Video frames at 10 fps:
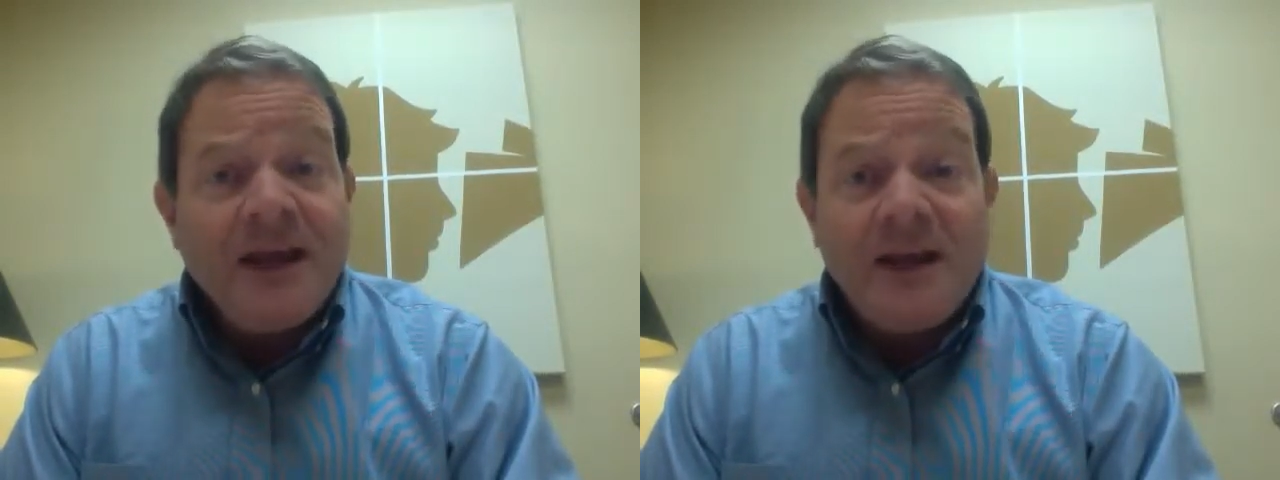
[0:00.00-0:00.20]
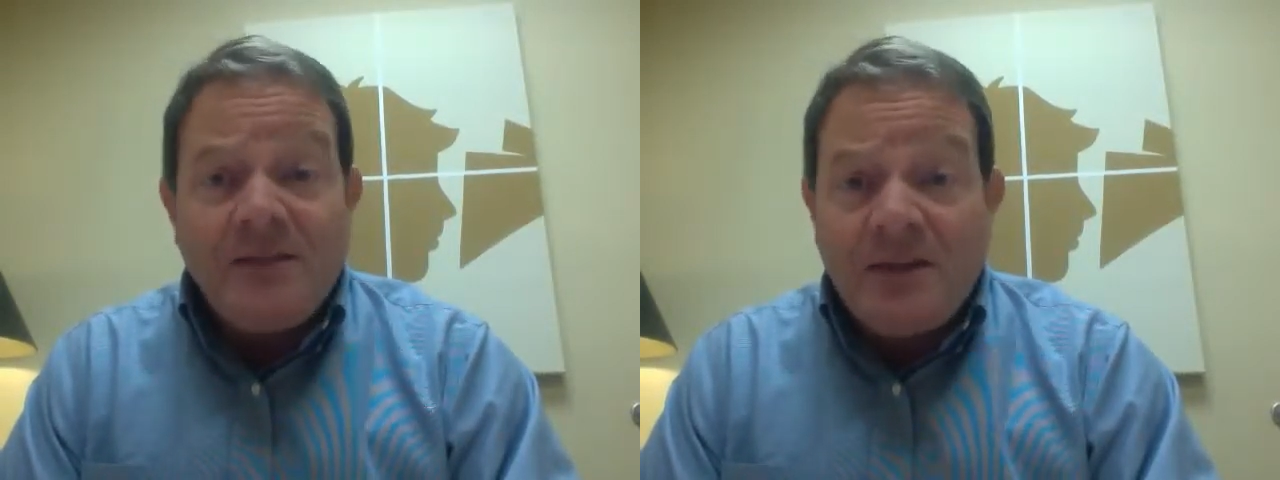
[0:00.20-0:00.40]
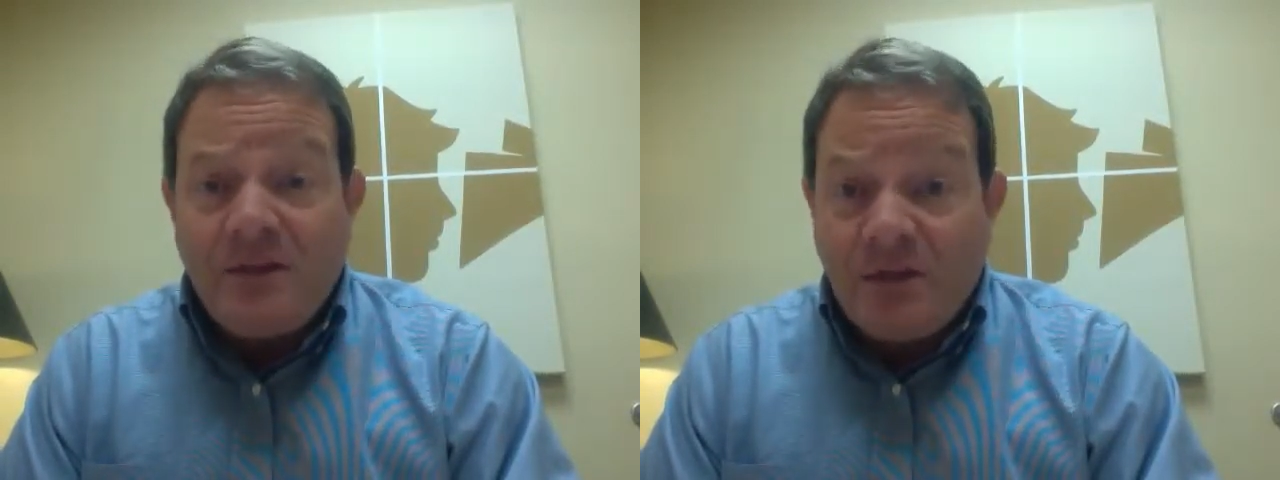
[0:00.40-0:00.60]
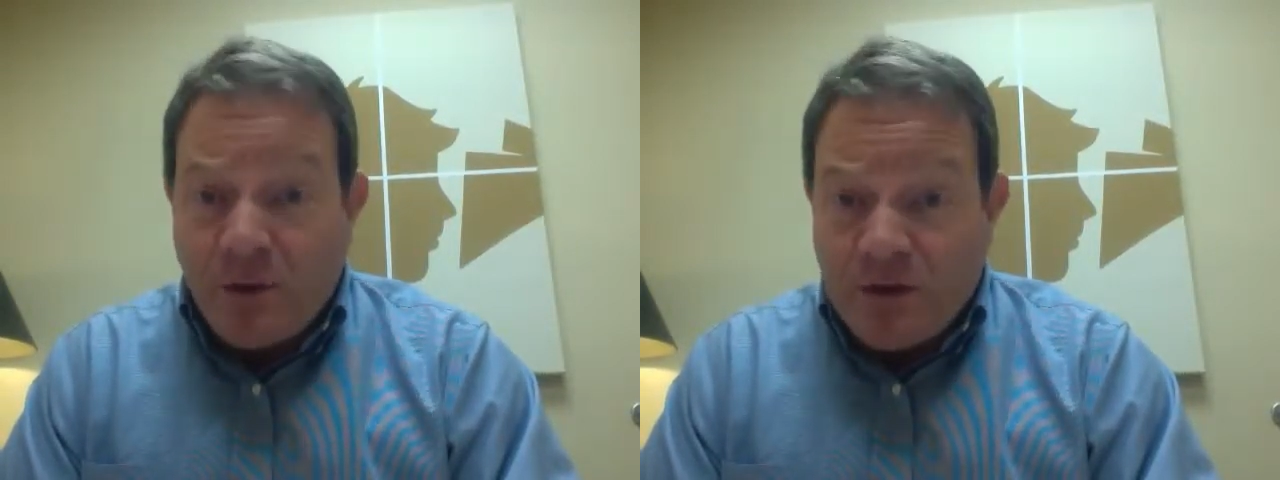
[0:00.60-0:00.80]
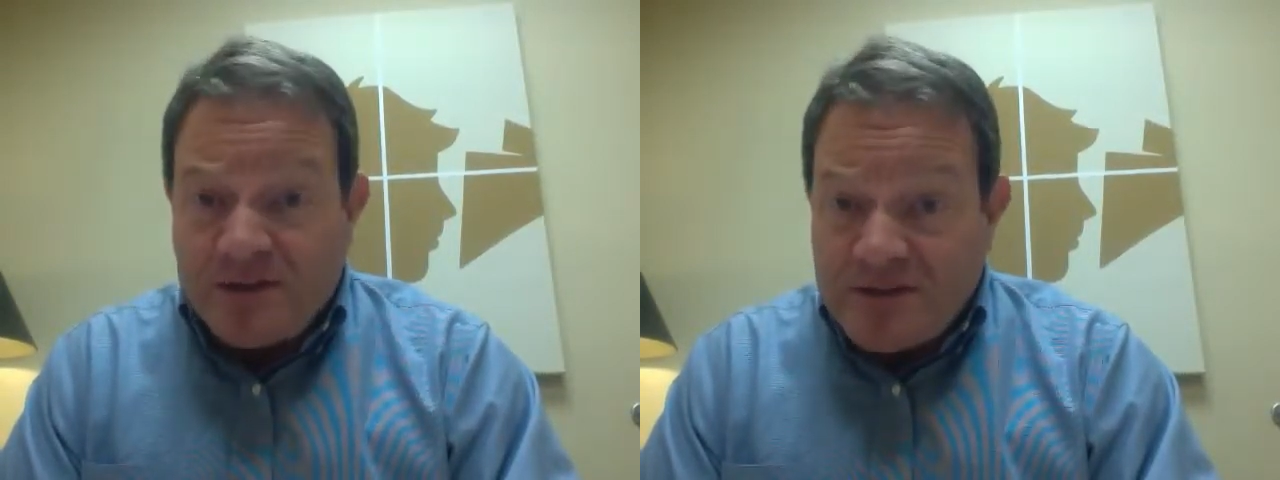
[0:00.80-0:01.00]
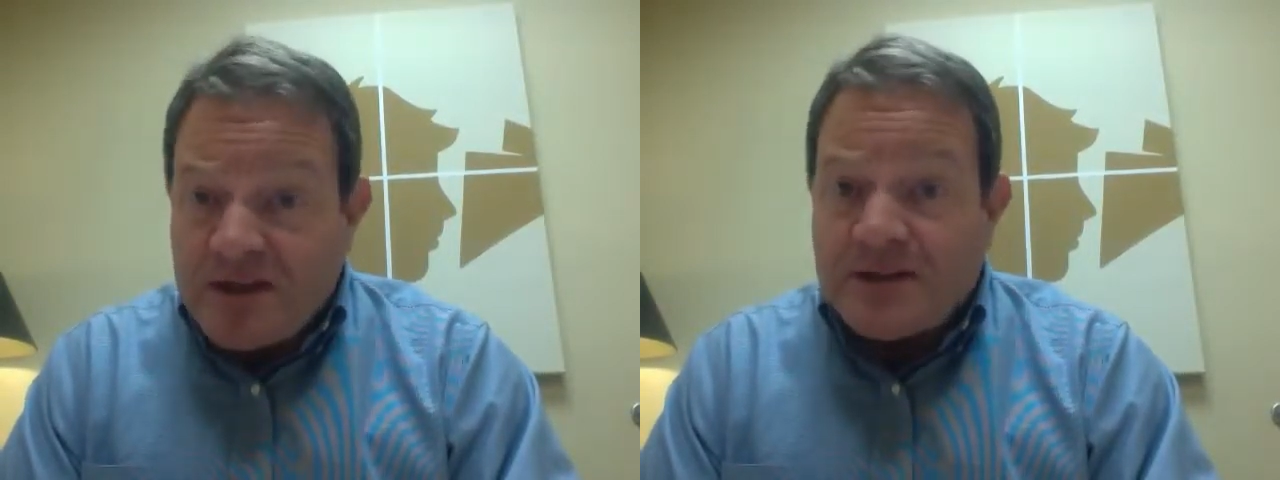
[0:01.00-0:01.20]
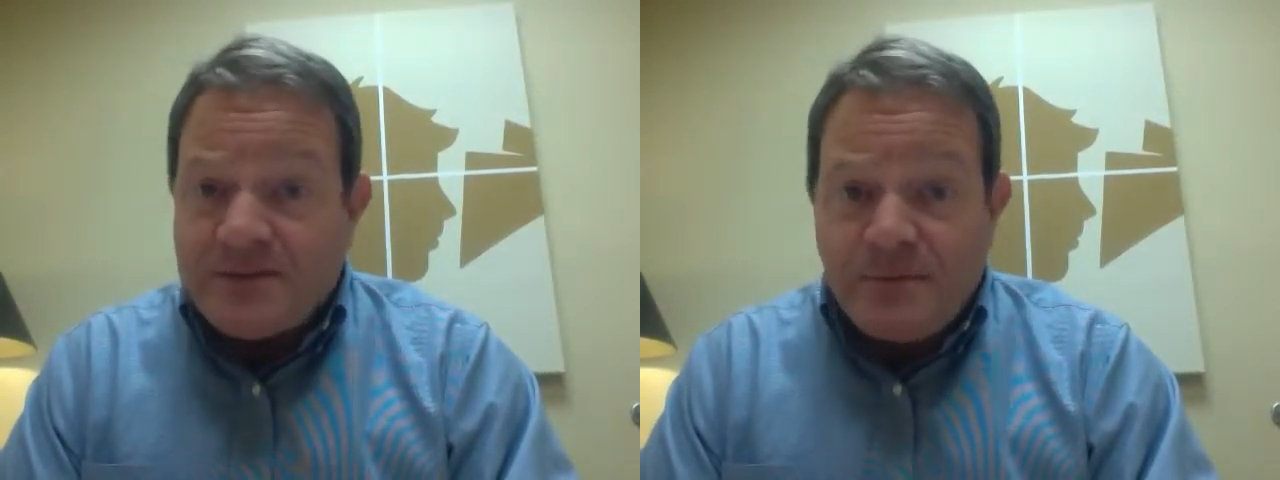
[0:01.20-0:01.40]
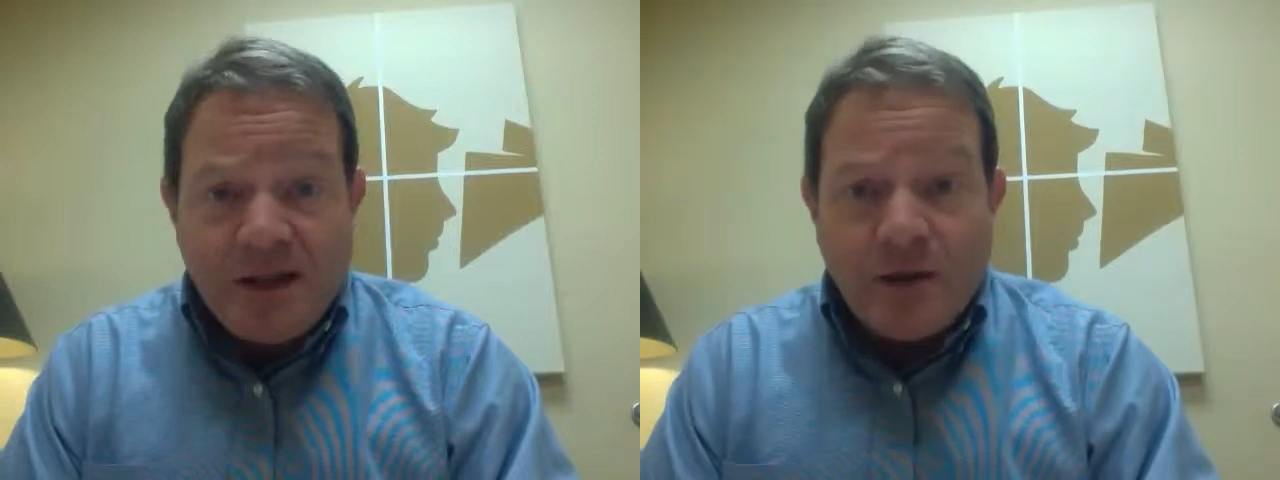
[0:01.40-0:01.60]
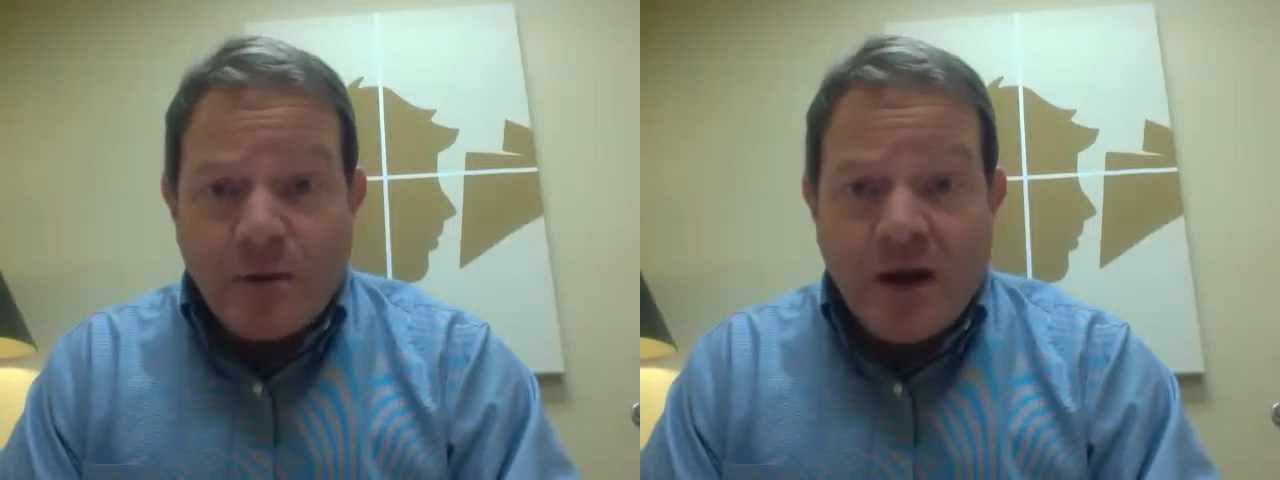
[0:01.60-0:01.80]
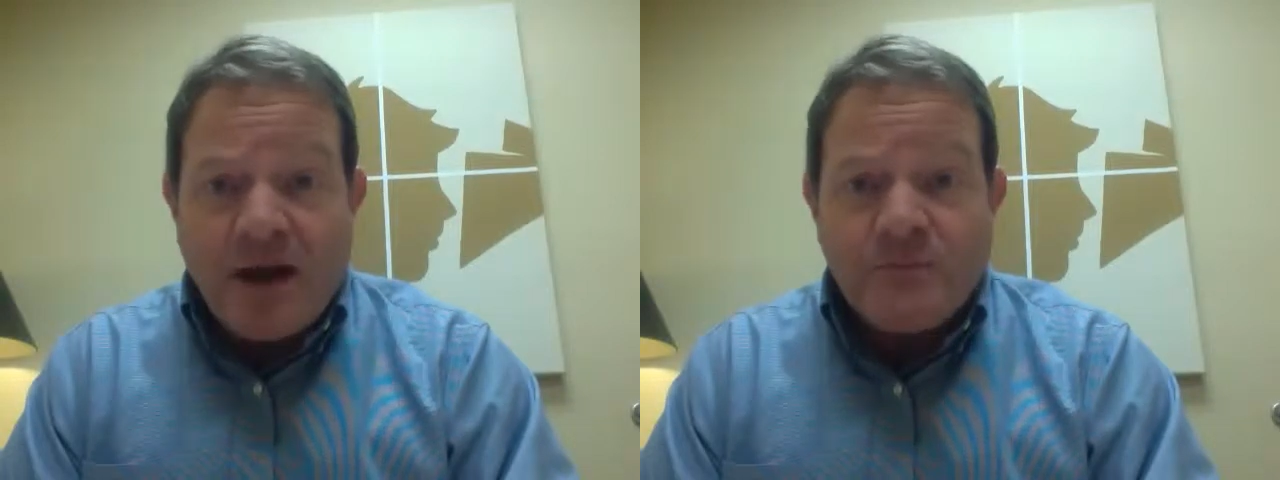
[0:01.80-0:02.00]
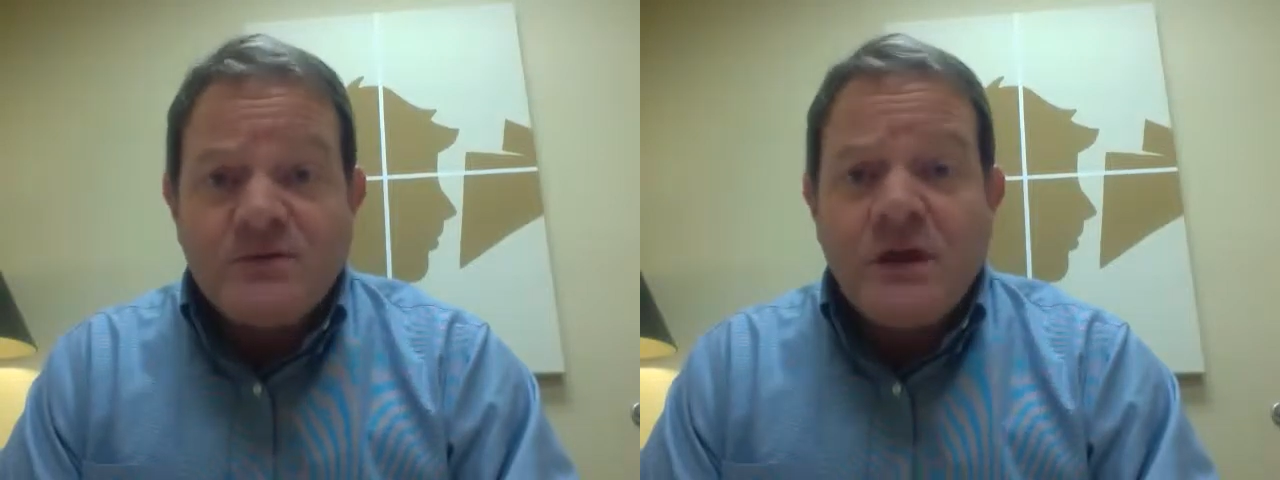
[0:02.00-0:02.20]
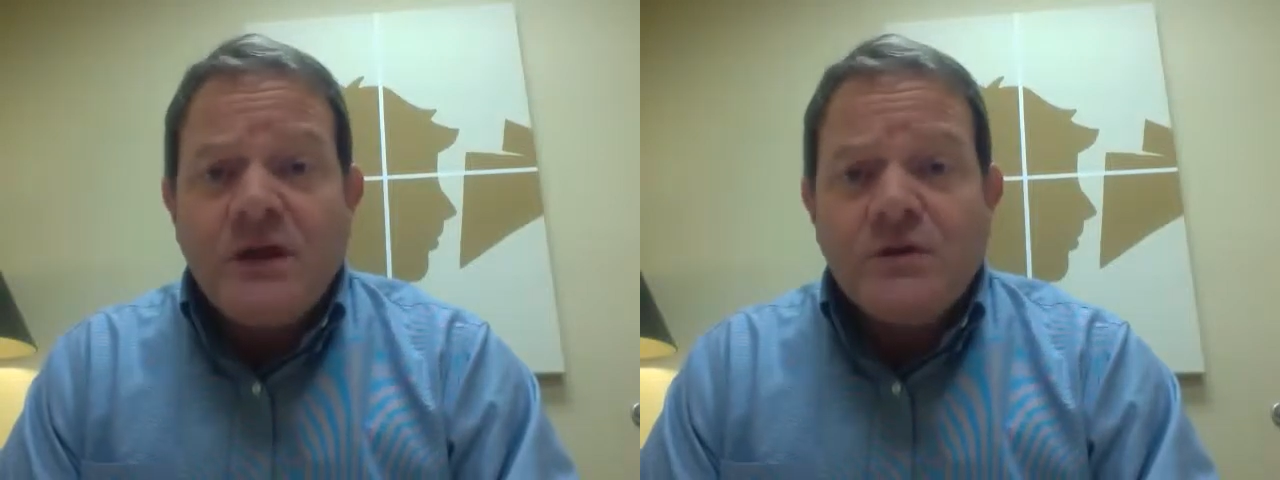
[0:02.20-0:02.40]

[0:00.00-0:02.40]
and then 36 milligrams,